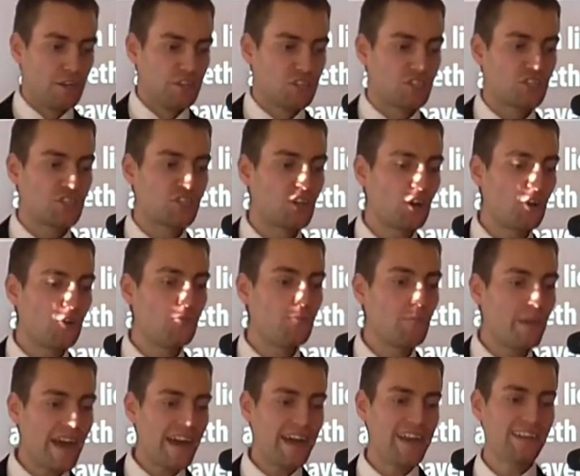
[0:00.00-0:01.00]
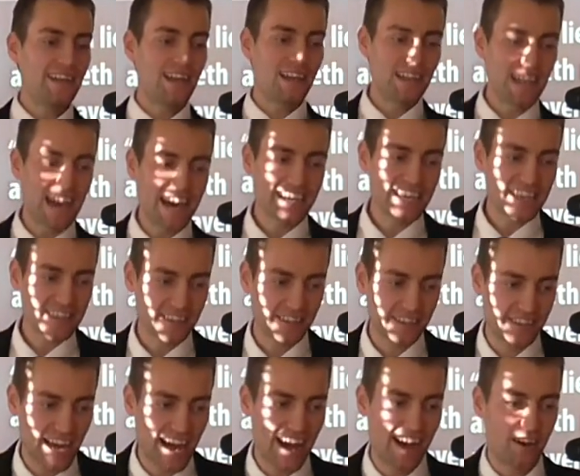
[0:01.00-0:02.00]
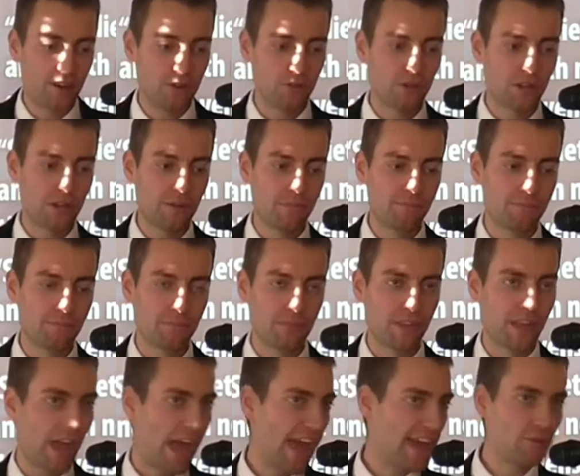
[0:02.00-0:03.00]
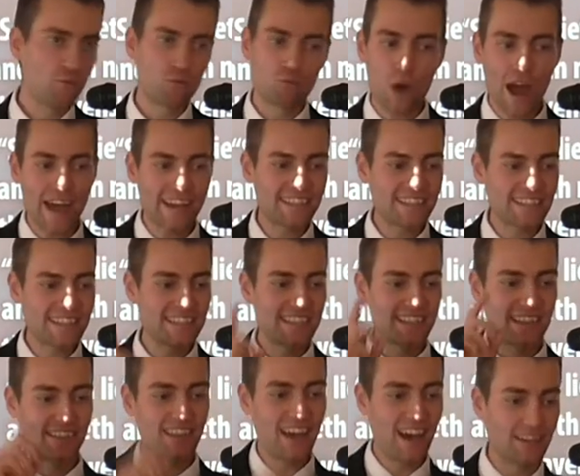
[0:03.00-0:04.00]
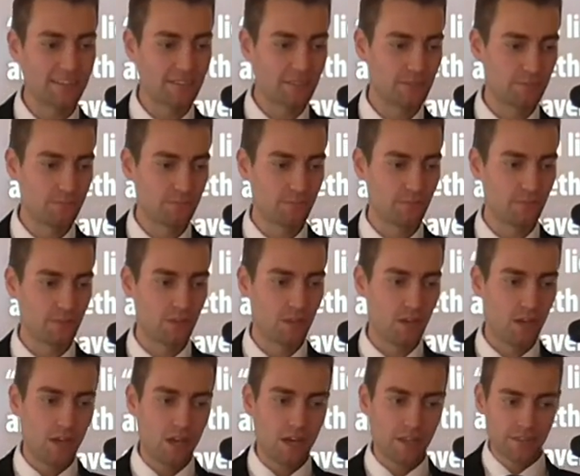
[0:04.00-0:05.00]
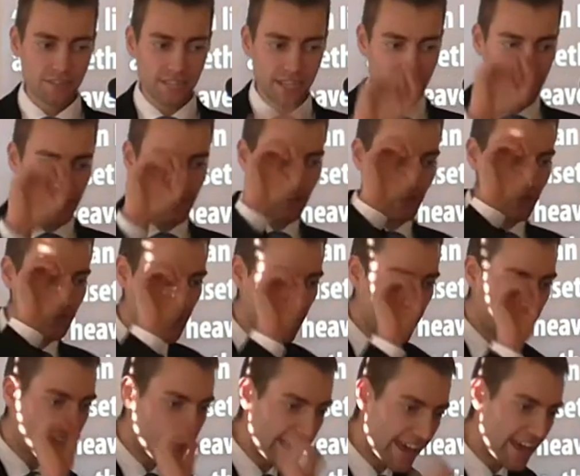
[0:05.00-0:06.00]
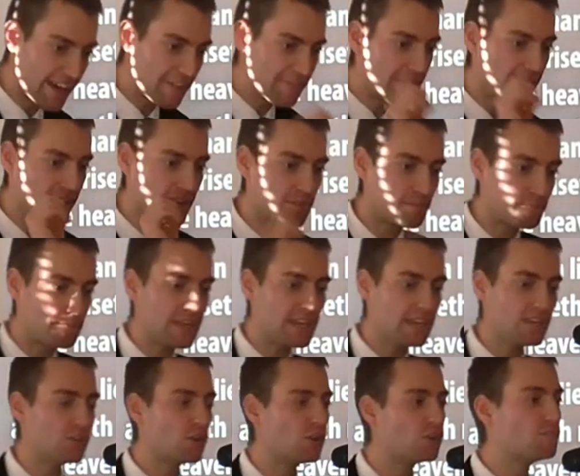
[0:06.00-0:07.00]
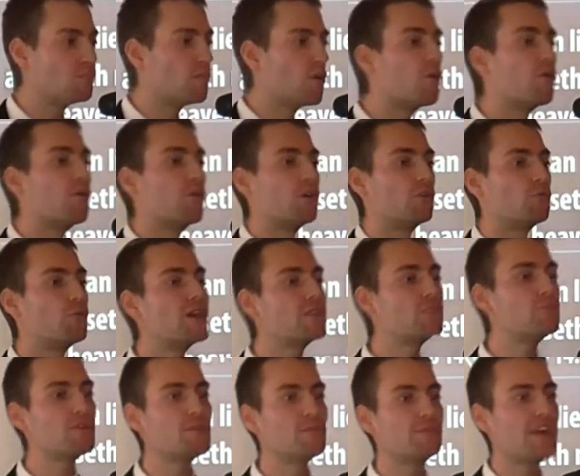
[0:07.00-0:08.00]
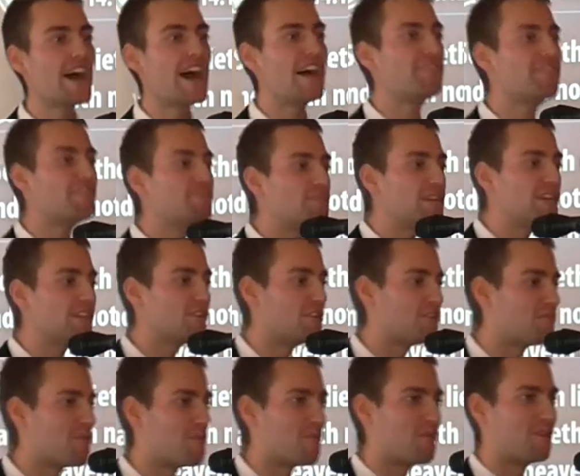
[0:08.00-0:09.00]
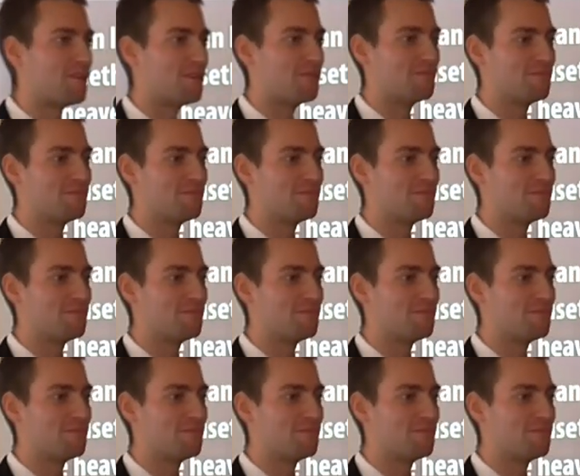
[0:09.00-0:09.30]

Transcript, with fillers: So man lieth down and riseth not till the heaven be no more. When will the heaven be no more?